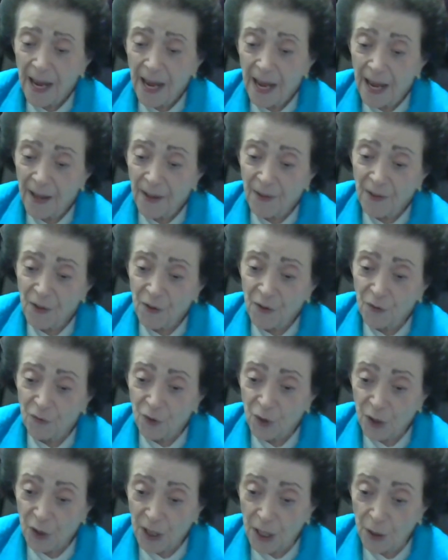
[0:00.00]
And the
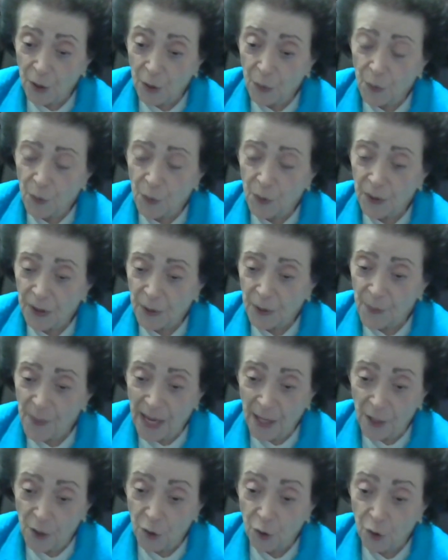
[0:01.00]
result was a
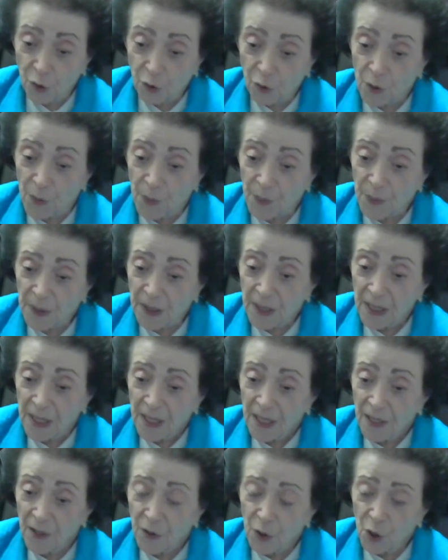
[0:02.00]
manuscript
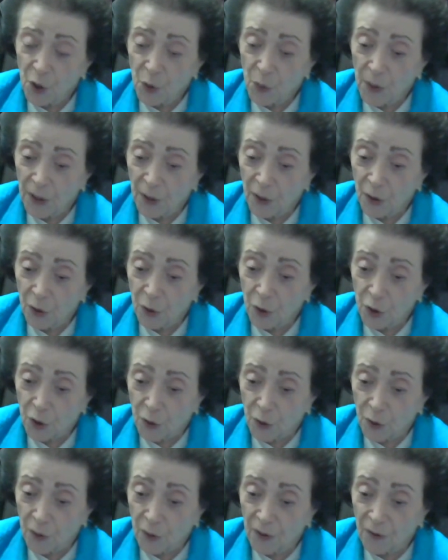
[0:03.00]
in the New England
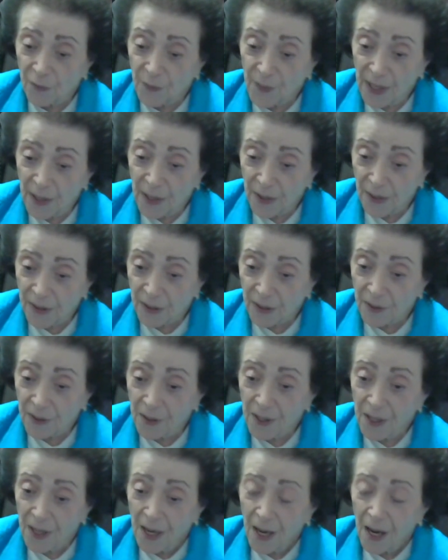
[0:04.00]
Journal of
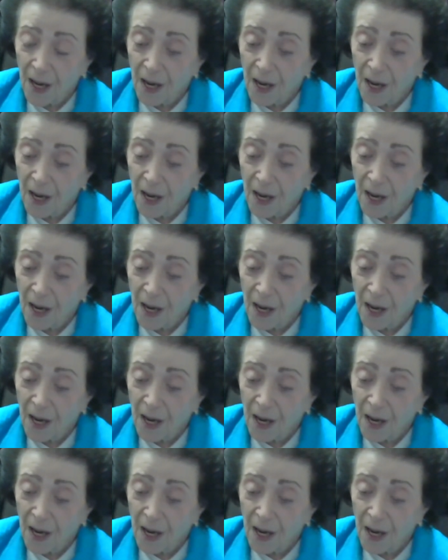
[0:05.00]
Medicine,